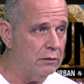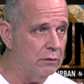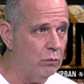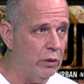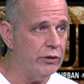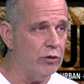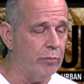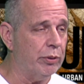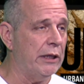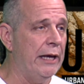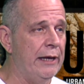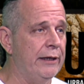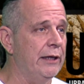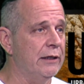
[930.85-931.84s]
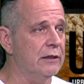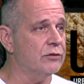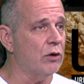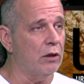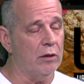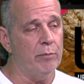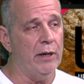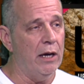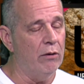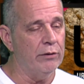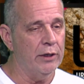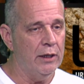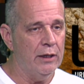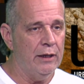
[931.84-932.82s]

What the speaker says: what your planning is all about.